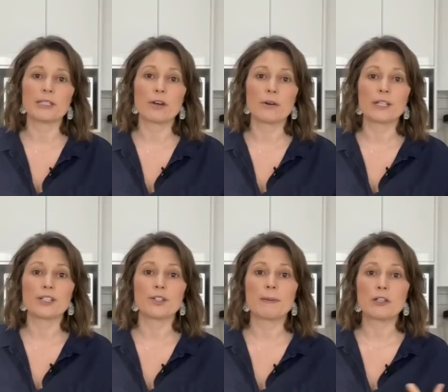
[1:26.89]
going
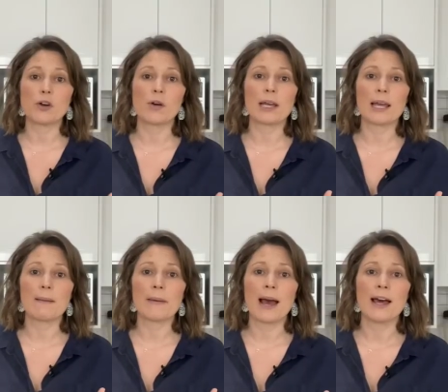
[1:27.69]
to be talking
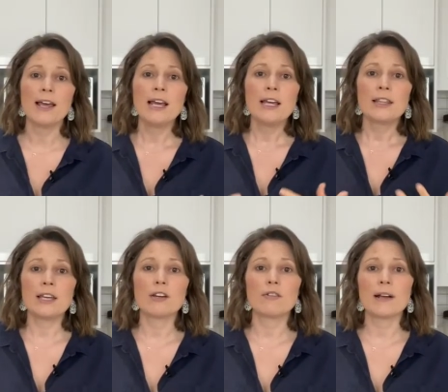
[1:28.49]
about the
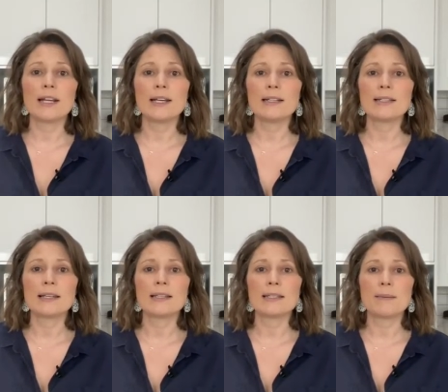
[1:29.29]
ingredients
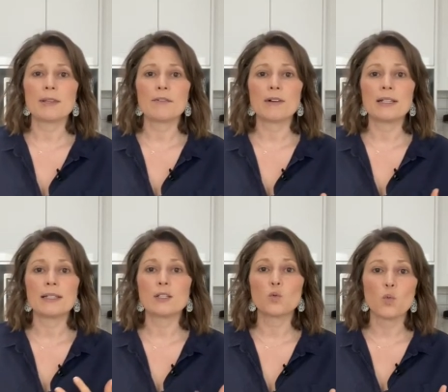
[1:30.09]
and some of the
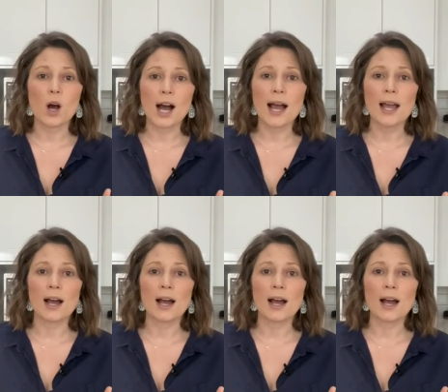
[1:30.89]
reasons why